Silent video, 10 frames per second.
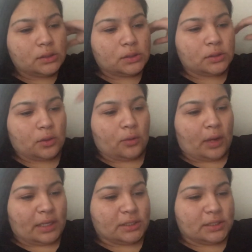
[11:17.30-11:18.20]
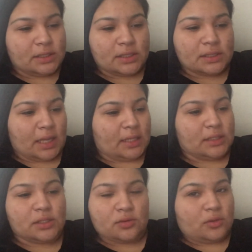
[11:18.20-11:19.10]
So I just
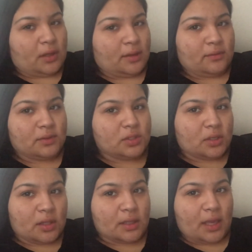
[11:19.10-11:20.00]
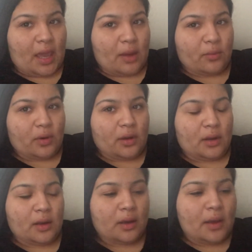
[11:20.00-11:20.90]
decided to not even turn on the
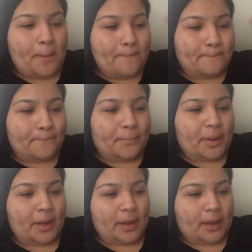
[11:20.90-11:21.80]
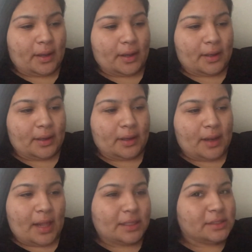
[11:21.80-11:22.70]
camera. But
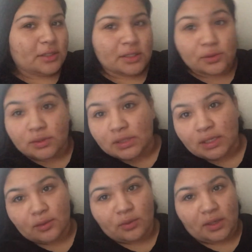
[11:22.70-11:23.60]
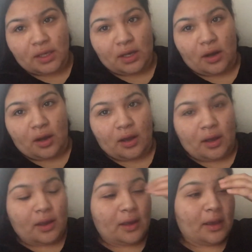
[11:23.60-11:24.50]
at least you guys will see what he
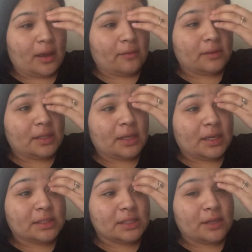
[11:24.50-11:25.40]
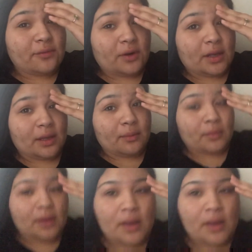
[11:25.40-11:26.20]
got, everything I did for him.